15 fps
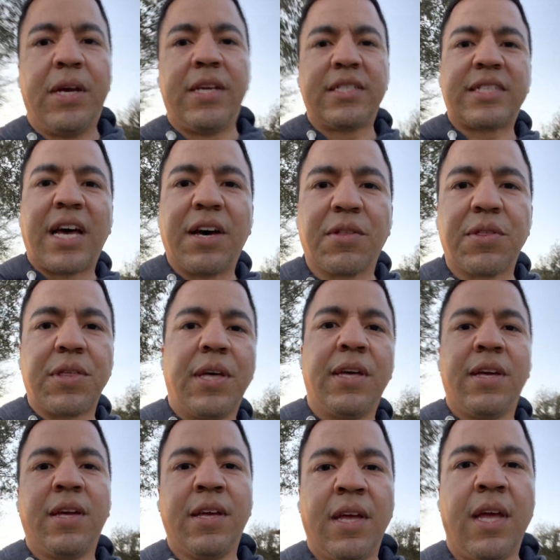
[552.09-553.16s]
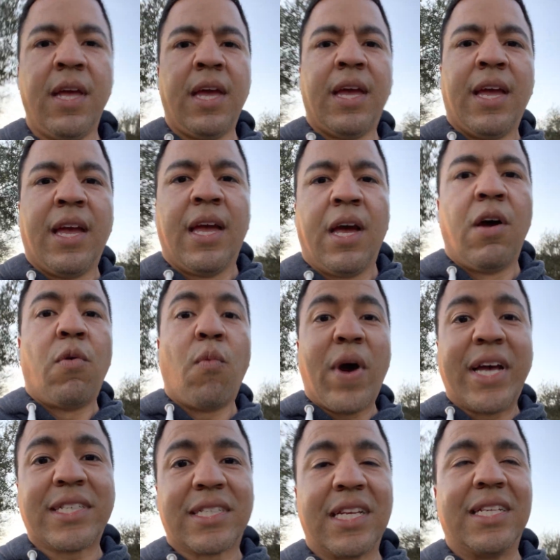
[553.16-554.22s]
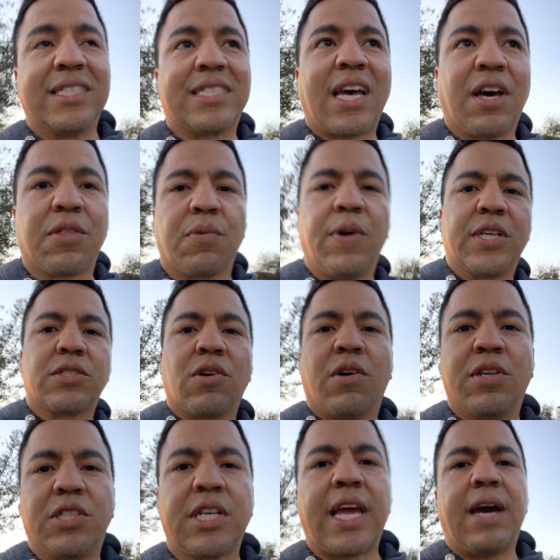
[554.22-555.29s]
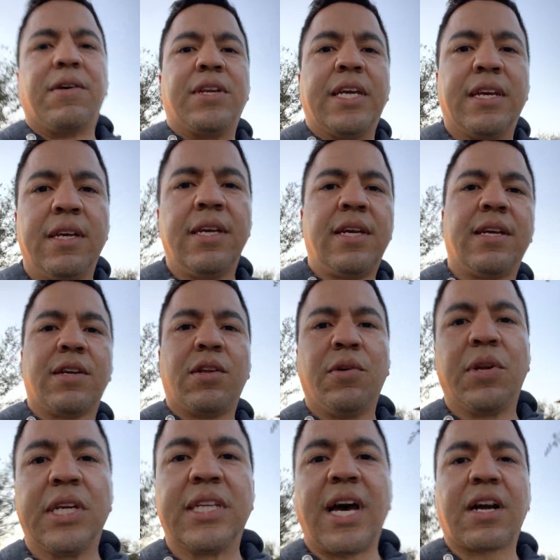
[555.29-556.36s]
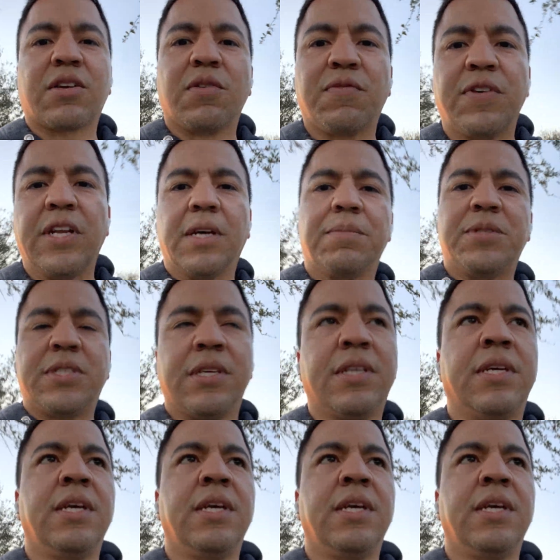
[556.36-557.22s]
southwest and southwest Orange County, including Dr. Phillips.